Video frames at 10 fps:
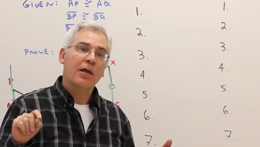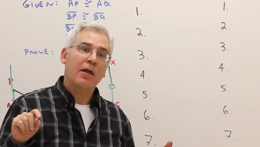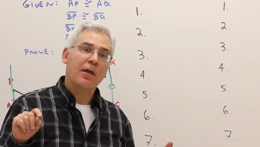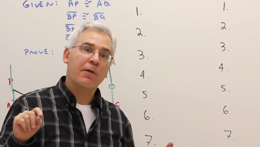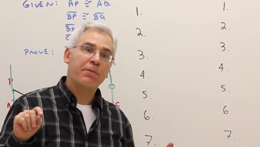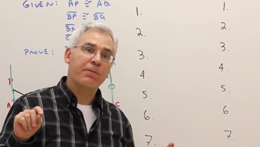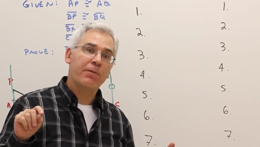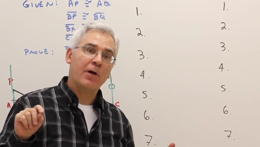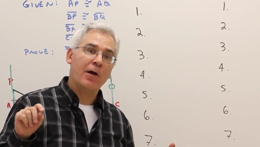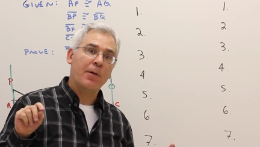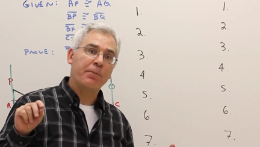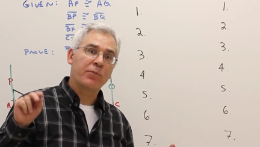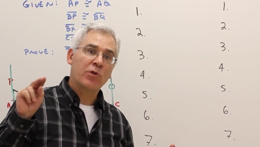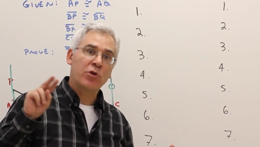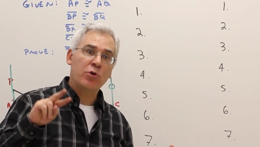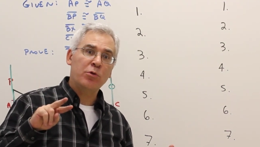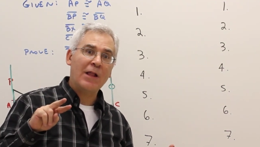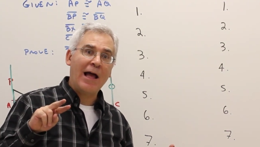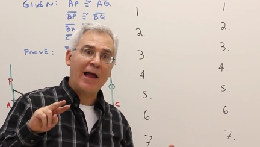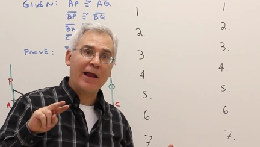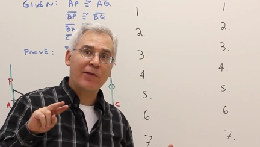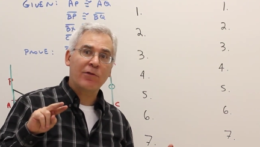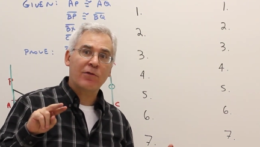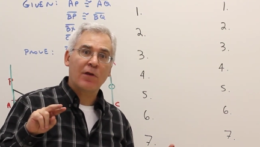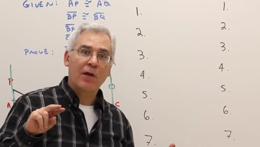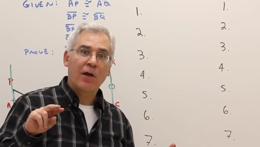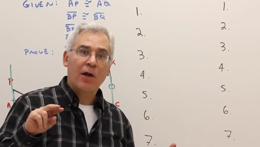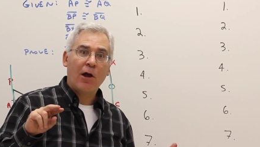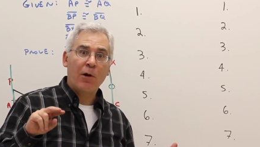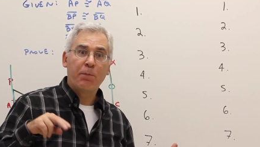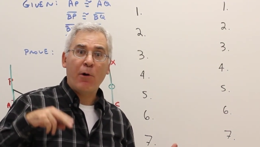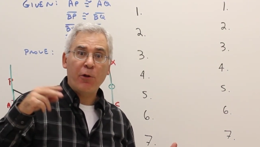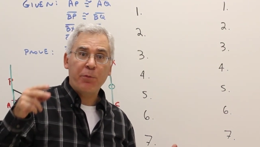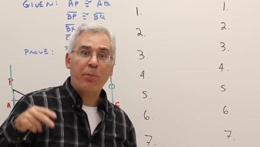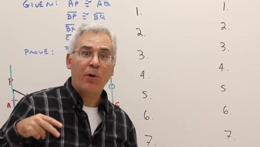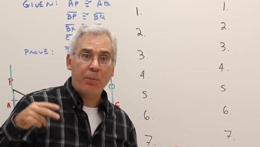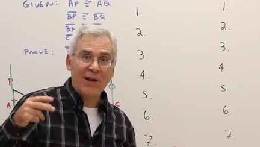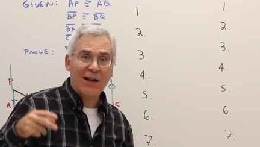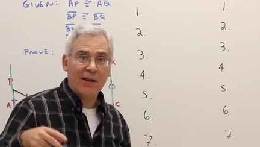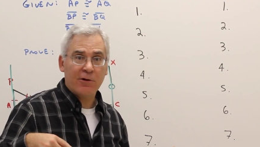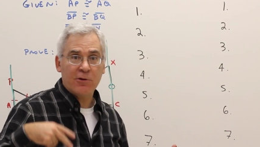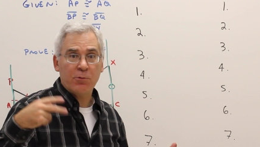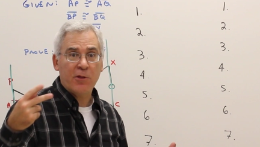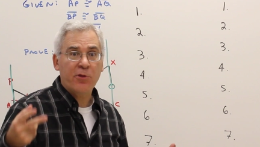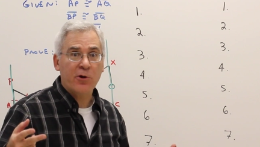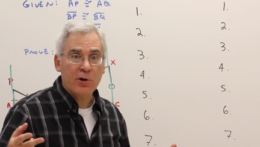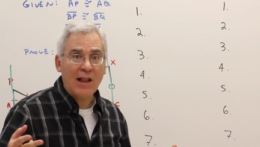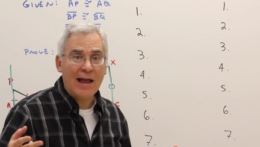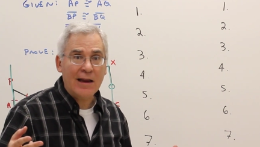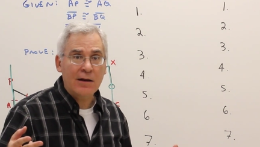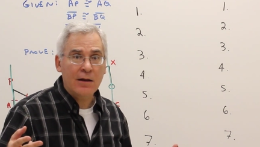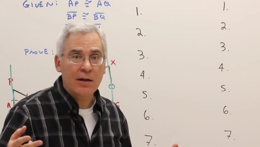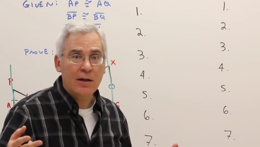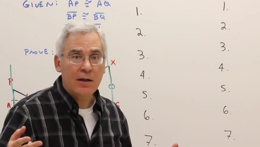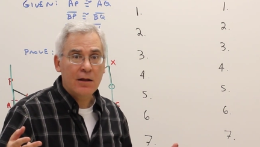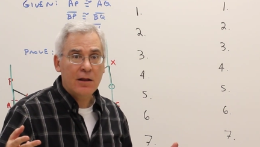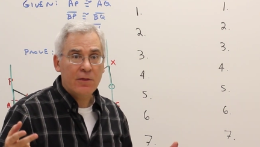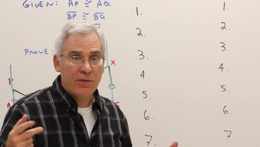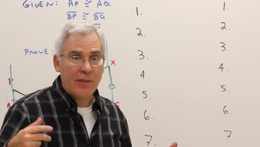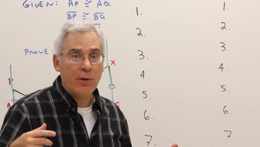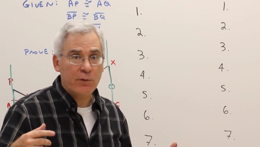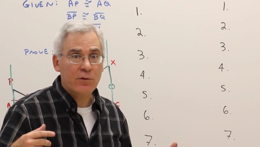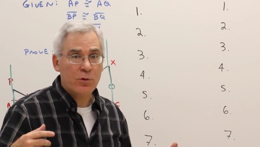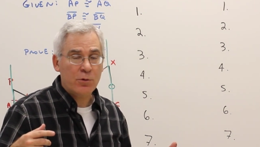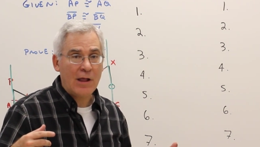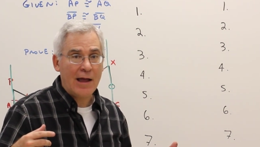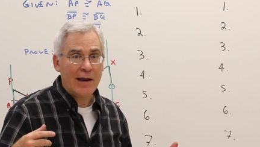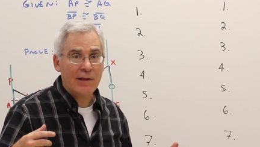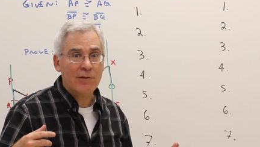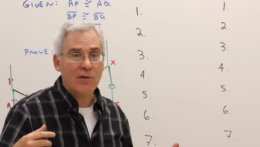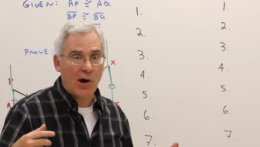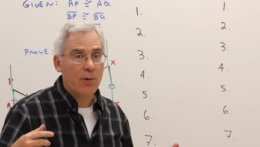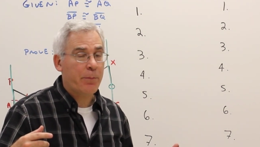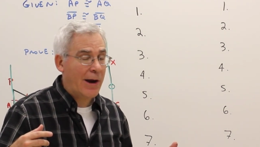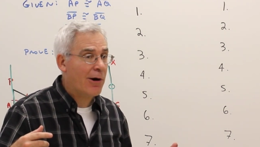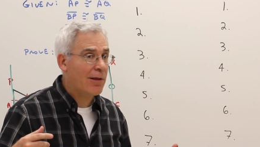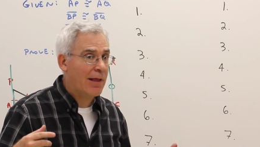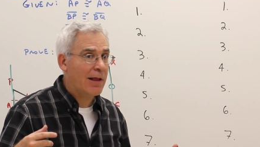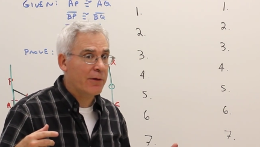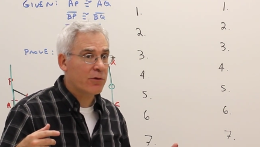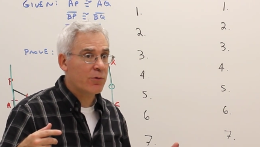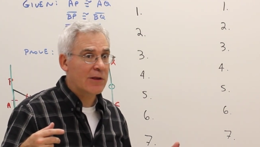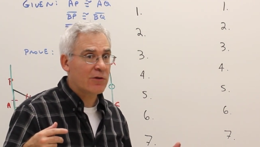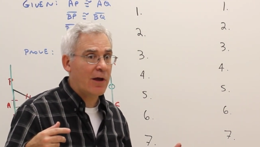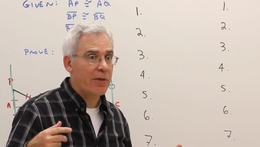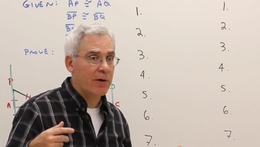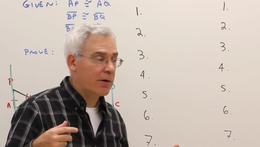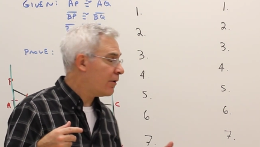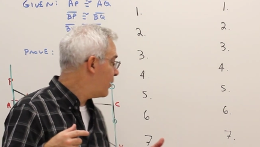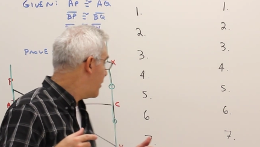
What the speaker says: if two lines are both perpendicular to a third line, then those two lines are parallel to each other.